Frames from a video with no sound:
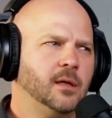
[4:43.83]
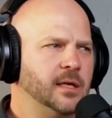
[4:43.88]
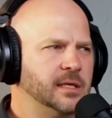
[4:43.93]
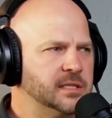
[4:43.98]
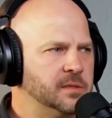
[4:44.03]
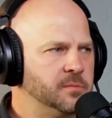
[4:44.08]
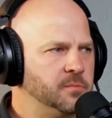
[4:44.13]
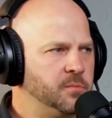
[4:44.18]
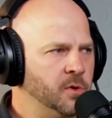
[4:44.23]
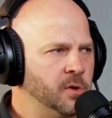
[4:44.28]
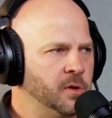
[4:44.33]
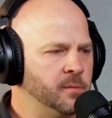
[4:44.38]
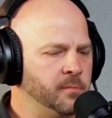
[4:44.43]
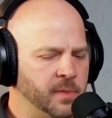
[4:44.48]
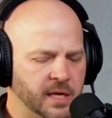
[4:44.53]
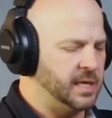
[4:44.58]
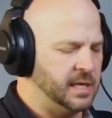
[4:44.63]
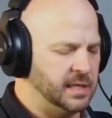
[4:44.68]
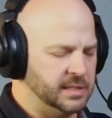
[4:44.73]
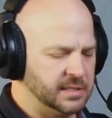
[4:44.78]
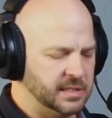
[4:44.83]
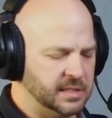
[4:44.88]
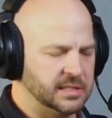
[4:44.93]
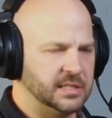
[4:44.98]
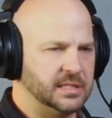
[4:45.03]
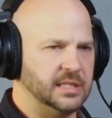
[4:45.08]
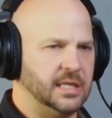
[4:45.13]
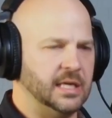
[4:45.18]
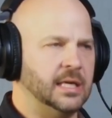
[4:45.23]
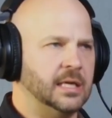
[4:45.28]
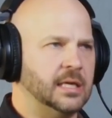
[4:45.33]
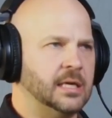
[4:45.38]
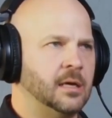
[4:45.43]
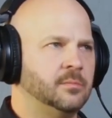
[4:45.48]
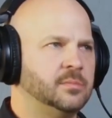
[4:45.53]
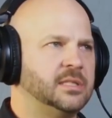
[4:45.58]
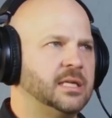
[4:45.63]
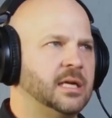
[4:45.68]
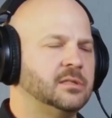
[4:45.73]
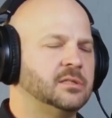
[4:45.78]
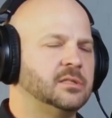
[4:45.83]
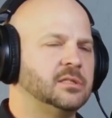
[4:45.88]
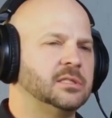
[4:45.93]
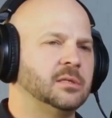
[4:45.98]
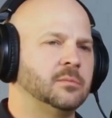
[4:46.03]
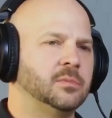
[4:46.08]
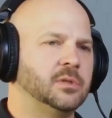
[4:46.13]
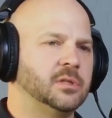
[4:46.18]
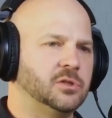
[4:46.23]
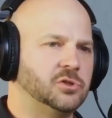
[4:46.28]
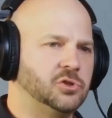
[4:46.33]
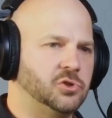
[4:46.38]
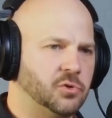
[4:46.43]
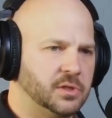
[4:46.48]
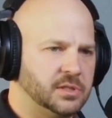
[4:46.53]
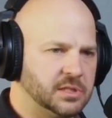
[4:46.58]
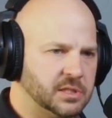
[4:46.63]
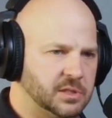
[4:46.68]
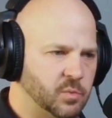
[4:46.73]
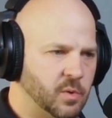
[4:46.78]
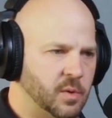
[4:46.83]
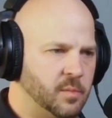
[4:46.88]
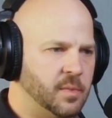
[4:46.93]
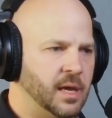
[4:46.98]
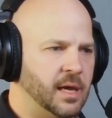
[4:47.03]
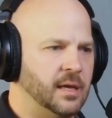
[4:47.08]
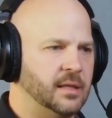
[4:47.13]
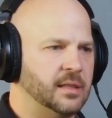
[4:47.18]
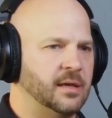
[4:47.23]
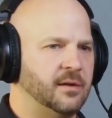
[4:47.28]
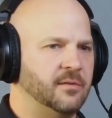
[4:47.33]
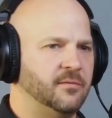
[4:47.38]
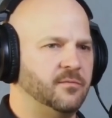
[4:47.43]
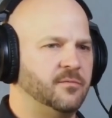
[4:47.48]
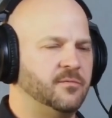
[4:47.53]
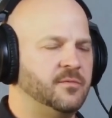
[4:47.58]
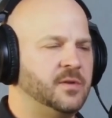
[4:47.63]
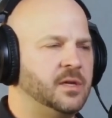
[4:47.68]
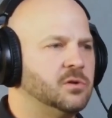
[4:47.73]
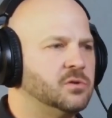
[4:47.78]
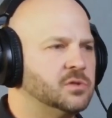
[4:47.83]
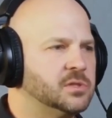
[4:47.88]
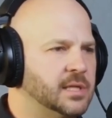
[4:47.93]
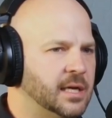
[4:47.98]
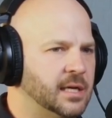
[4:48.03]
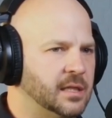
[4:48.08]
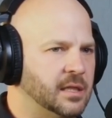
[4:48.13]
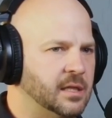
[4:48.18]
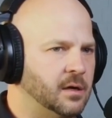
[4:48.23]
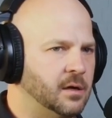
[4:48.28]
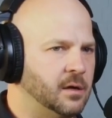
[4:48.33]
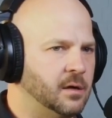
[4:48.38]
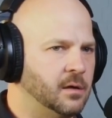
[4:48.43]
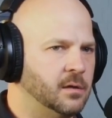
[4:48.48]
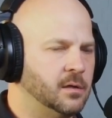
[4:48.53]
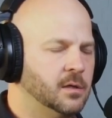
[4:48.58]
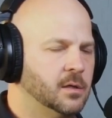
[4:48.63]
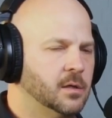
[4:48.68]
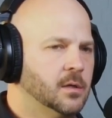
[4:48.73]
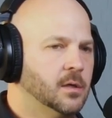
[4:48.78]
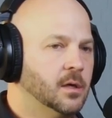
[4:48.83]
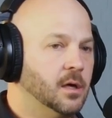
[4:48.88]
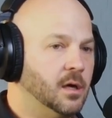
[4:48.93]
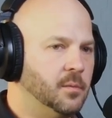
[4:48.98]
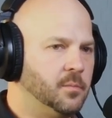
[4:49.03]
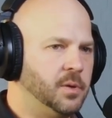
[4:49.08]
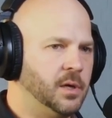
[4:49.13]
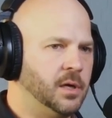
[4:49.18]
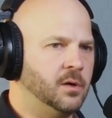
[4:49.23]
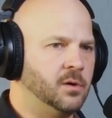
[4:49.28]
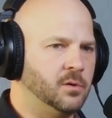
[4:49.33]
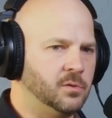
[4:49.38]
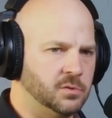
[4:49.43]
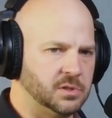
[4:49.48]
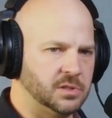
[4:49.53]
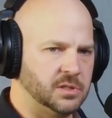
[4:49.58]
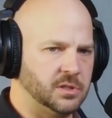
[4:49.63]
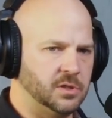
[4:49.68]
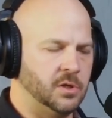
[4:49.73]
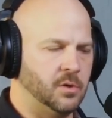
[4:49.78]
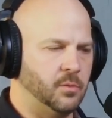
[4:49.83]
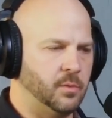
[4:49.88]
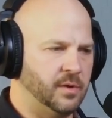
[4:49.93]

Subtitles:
And that's important because it comes down to some of the choices we make that feels like they're opposed.